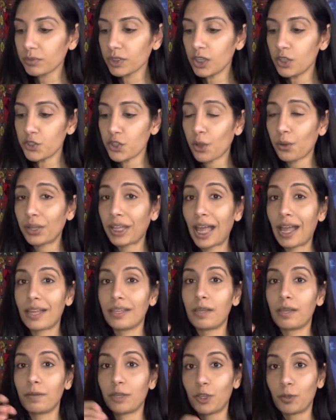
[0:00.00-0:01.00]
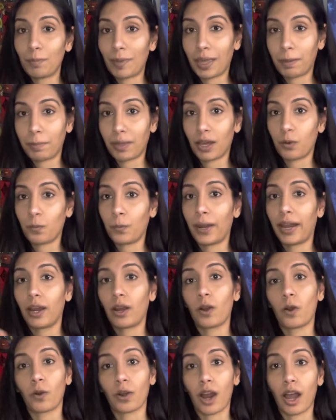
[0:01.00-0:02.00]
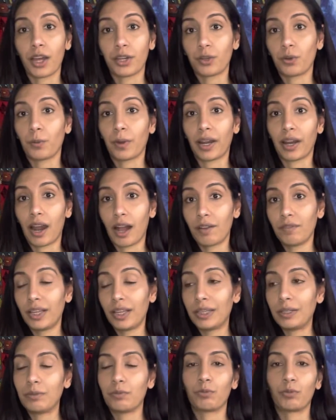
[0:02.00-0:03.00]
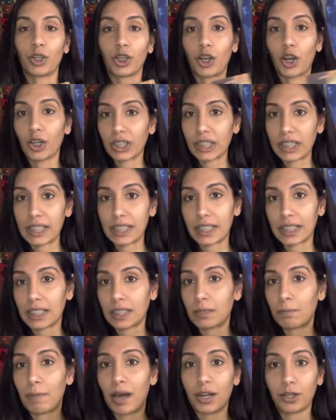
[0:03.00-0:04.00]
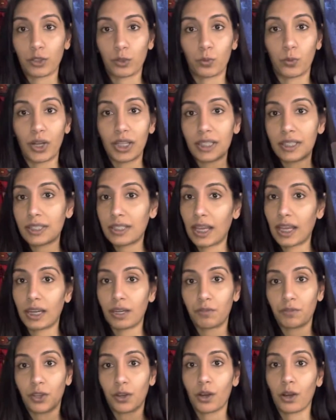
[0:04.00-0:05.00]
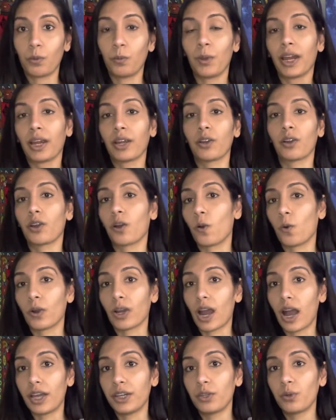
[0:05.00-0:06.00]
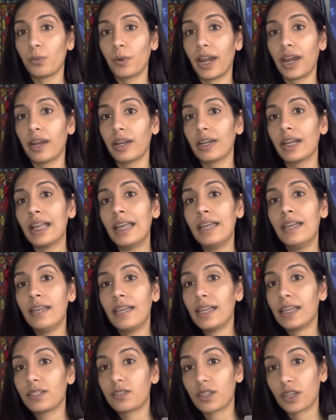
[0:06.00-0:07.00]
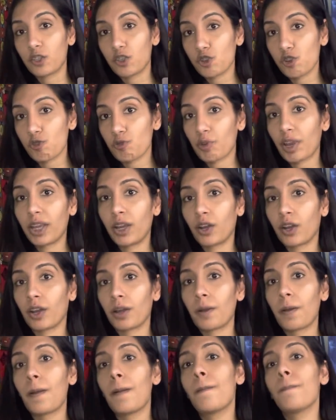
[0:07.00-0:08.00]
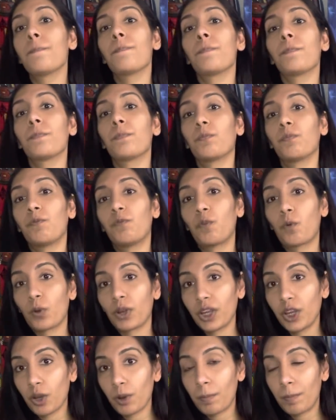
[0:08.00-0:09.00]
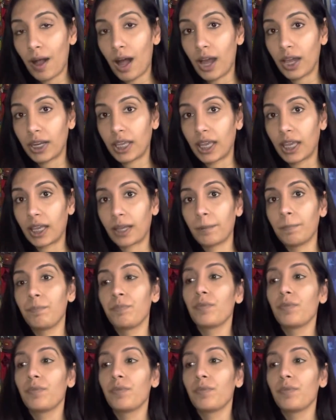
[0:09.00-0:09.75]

So again, you may be aware or unaware of it. Regardless, doesn't matter what state, if you're aware or unaware, it's a trigger for your body